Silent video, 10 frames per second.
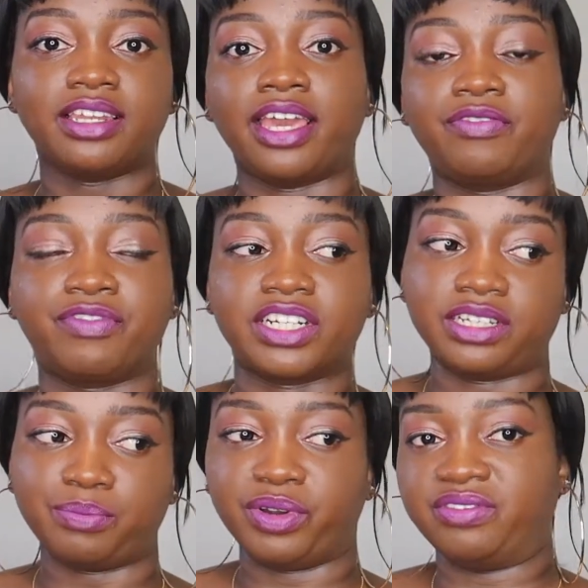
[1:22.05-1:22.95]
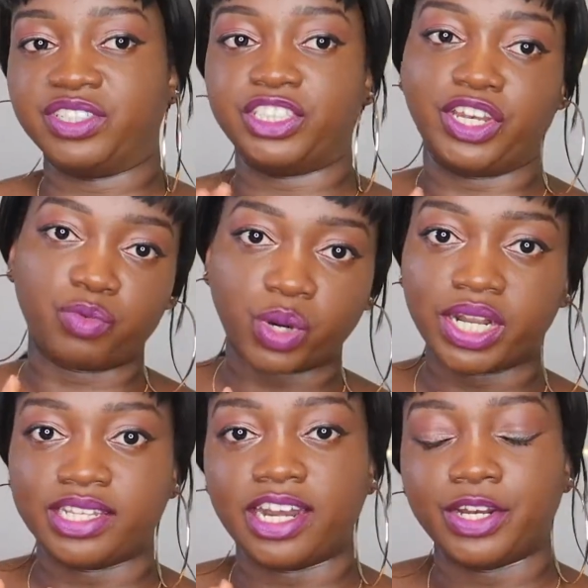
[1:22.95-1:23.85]
Like for example, if there is a
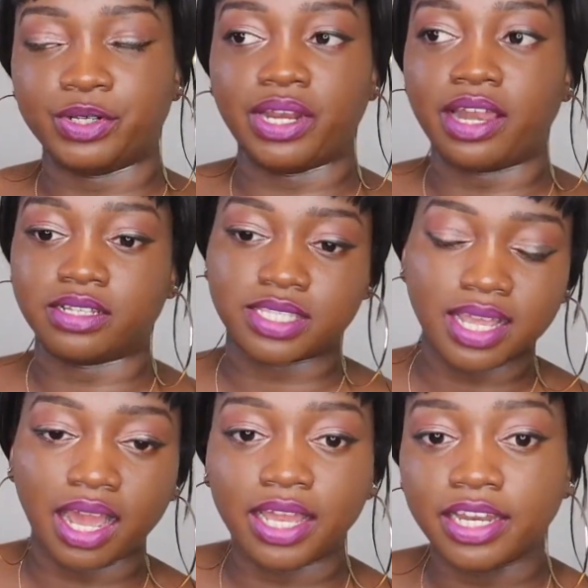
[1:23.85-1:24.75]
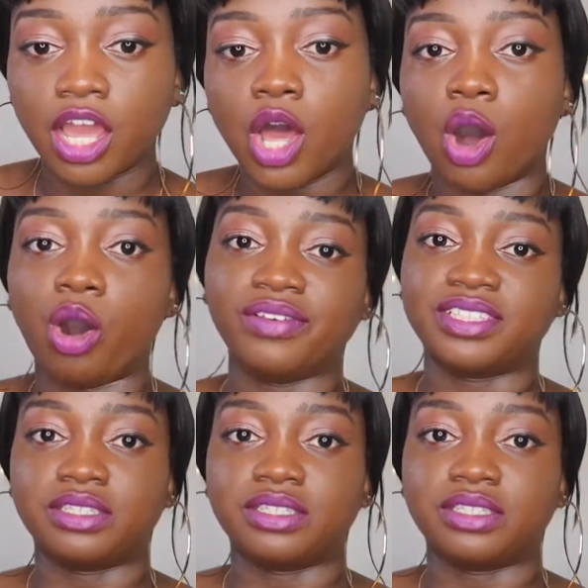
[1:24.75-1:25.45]
word that I don't understand, or